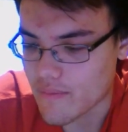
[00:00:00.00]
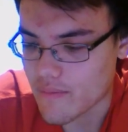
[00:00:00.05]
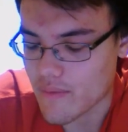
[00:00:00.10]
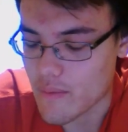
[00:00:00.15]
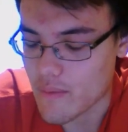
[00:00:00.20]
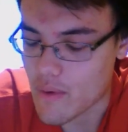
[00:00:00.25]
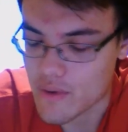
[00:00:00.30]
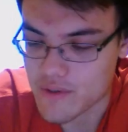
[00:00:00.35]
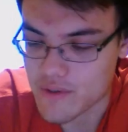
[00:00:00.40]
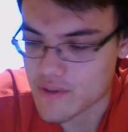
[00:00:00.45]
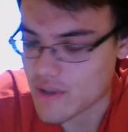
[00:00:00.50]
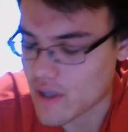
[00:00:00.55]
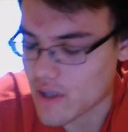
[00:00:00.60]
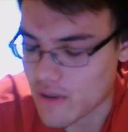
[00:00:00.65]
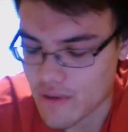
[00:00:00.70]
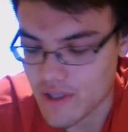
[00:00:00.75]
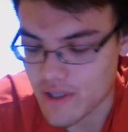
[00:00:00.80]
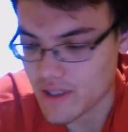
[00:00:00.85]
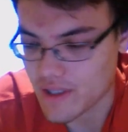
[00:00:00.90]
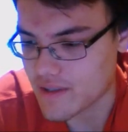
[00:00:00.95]
the most
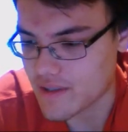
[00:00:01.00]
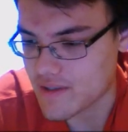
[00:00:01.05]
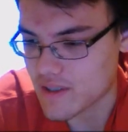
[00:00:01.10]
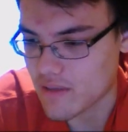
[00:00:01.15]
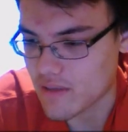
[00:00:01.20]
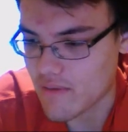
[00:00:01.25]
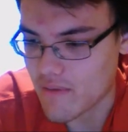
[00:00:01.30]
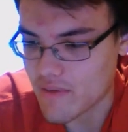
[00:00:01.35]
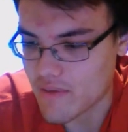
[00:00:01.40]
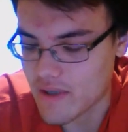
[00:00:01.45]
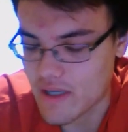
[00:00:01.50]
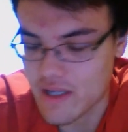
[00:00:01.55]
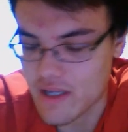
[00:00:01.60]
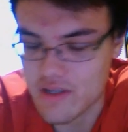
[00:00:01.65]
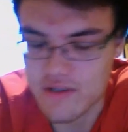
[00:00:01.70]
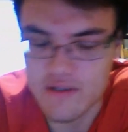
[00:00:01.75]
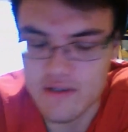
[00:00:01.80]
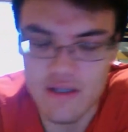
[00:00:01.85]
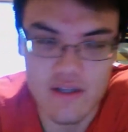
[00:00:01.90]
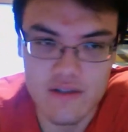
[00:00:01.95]
ridiculous thing you've ever done. It
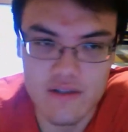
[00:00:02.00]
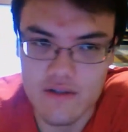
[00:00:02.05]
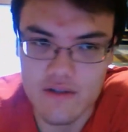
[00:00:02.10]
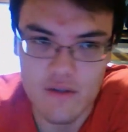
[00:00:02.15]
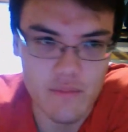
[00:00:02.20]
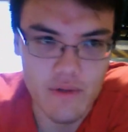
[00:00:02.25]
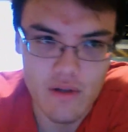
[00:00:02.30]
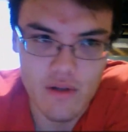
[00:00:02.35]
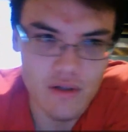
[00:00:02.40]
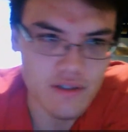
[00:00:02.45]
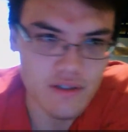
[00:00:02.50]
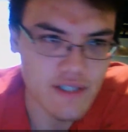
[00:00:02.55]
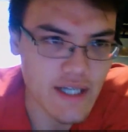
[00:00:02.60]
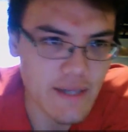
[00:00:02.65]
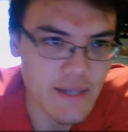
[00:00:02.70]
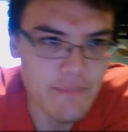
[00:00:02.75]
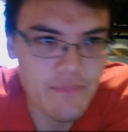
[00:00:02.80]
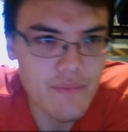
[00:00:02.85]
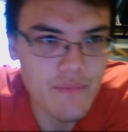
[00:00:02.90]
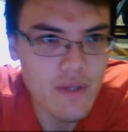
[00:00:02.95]
just took me a long
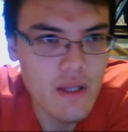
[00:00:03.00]
time.